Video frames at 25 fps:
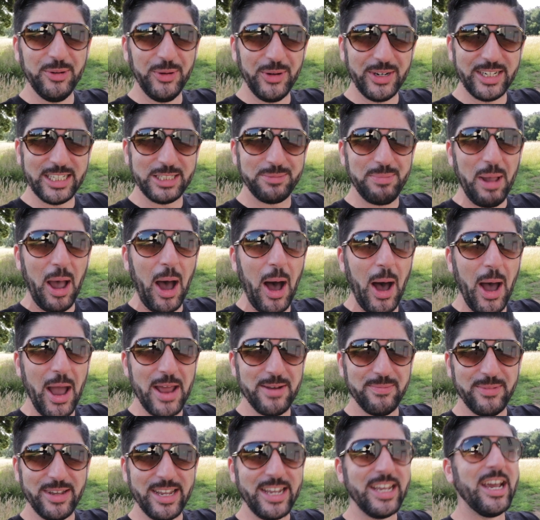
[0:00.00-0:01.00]
what is
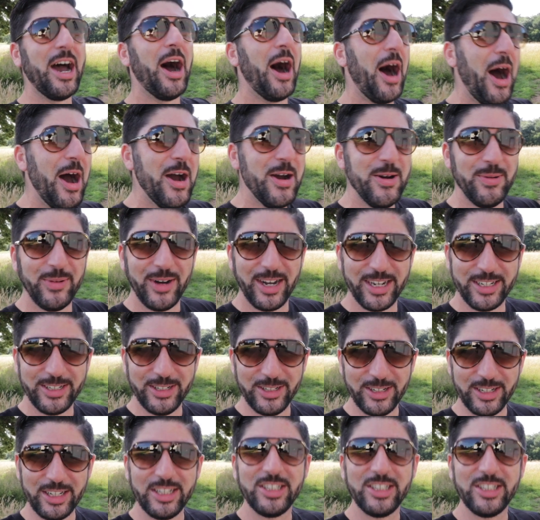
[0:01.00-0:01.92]
behind me. Oh my god.